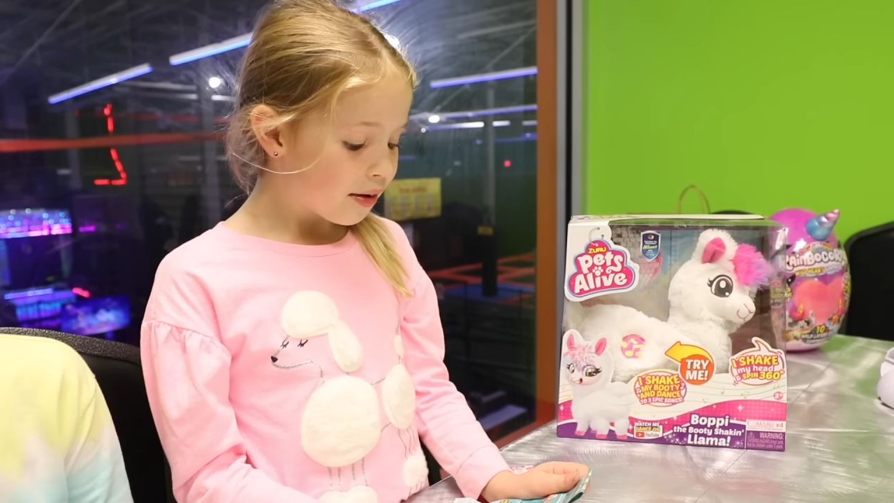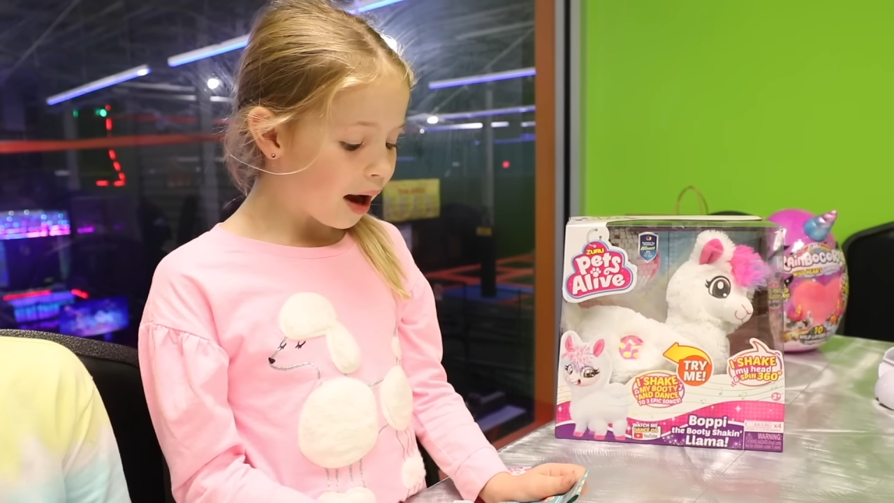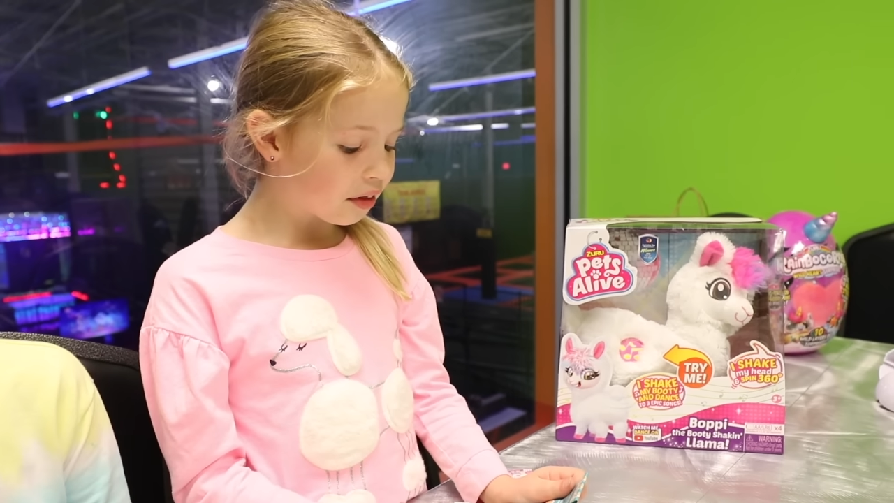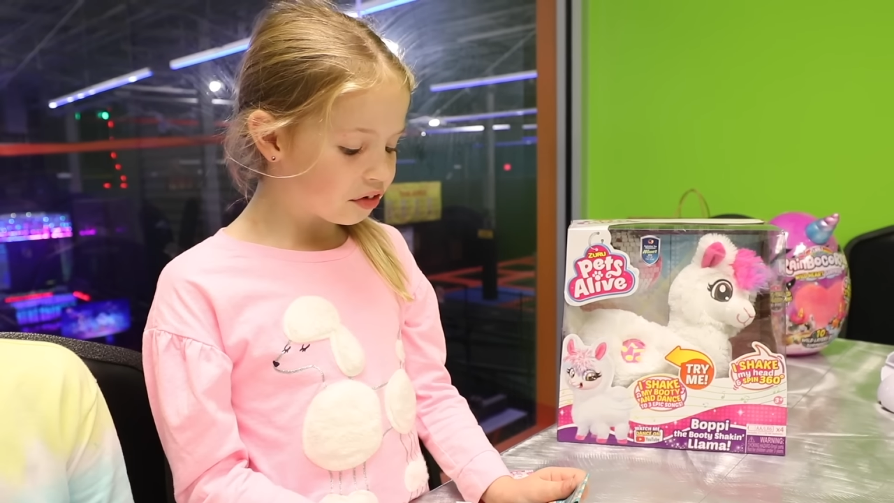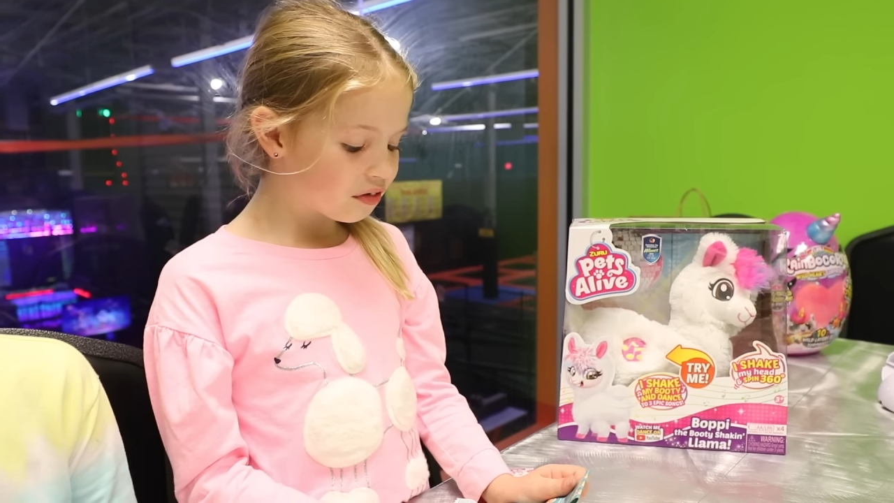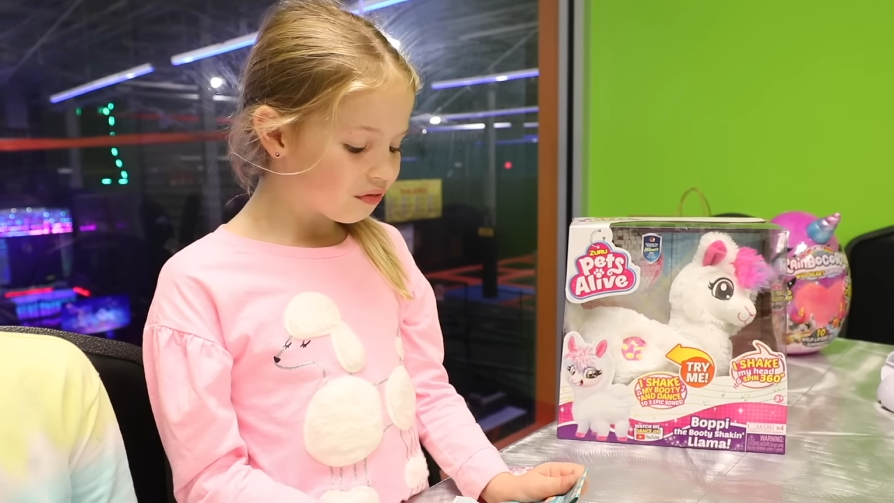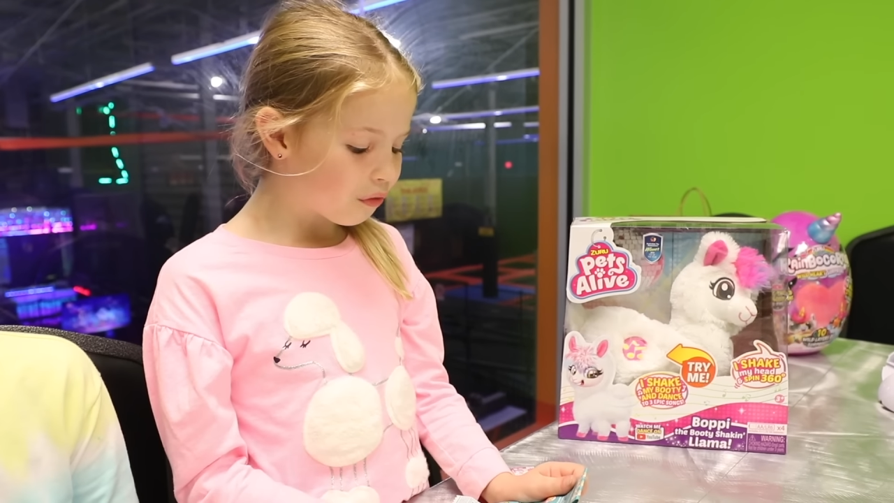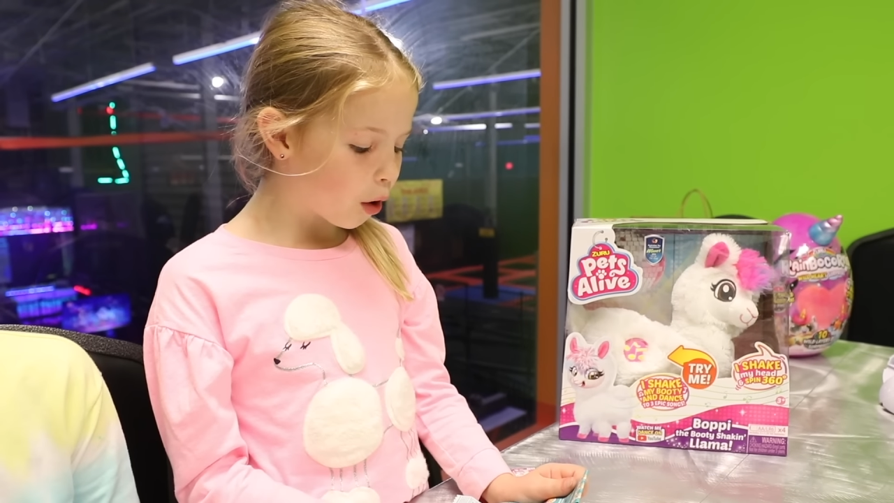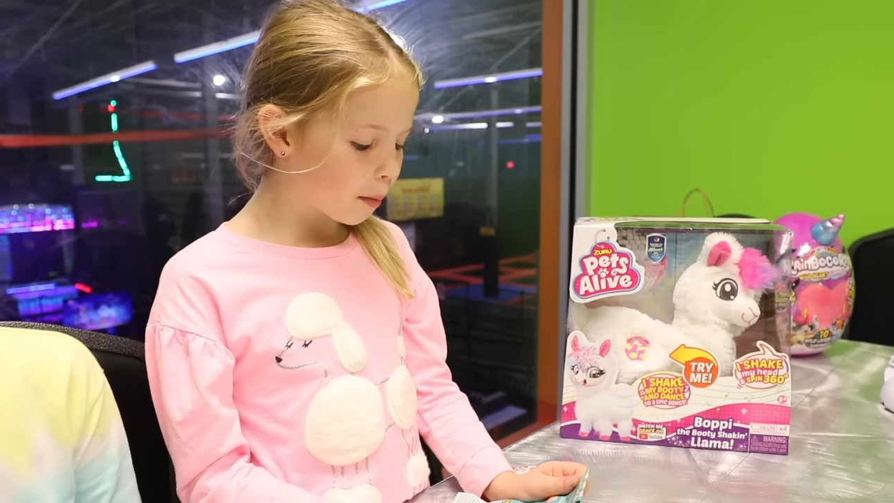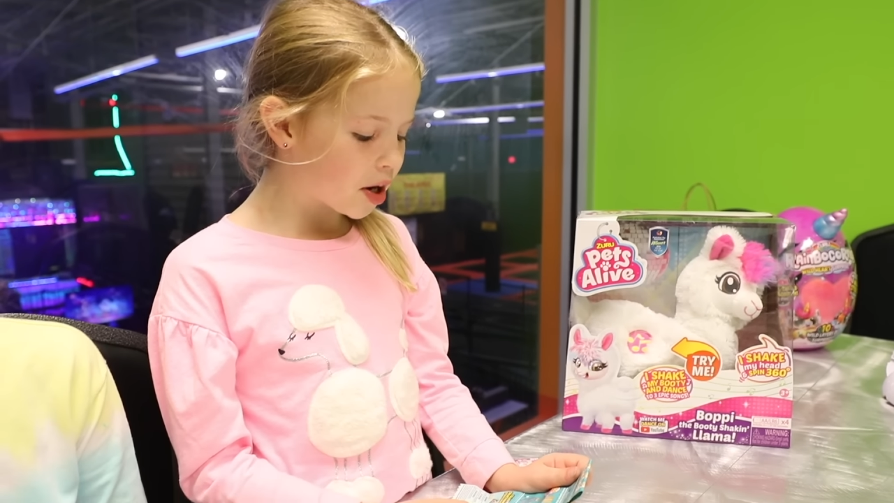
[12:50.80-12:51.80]
Yeah, there's
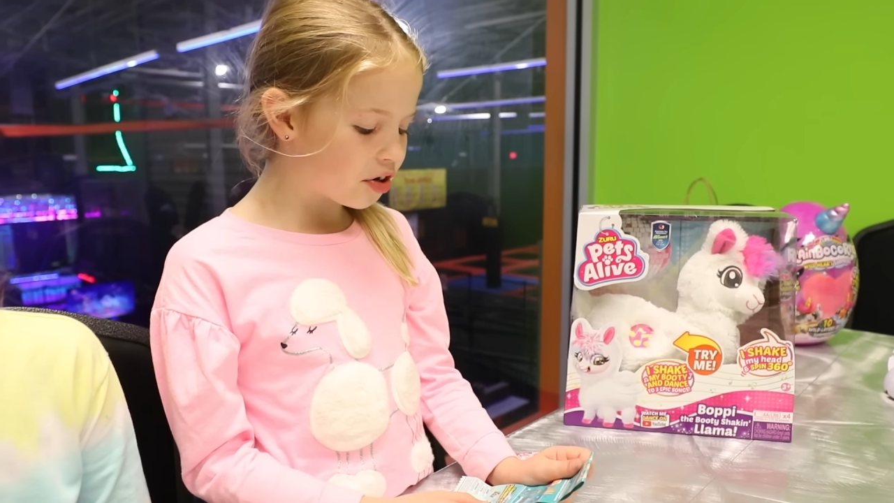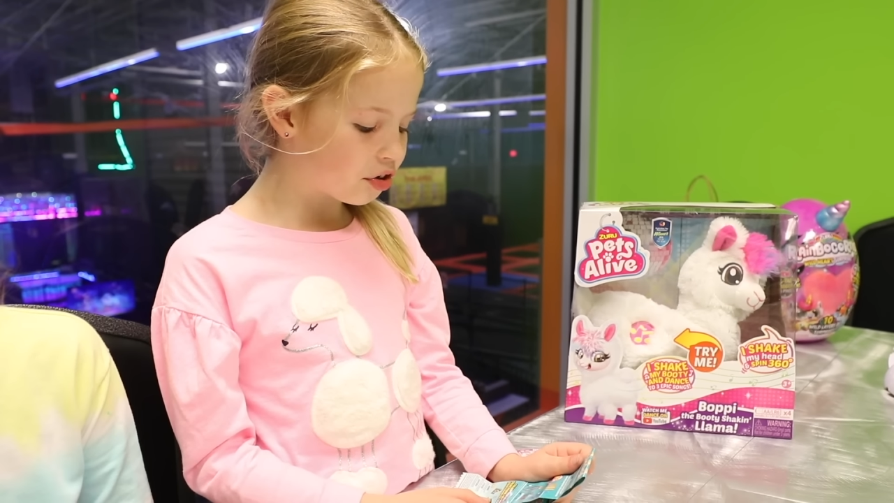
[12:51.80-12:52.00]
four mini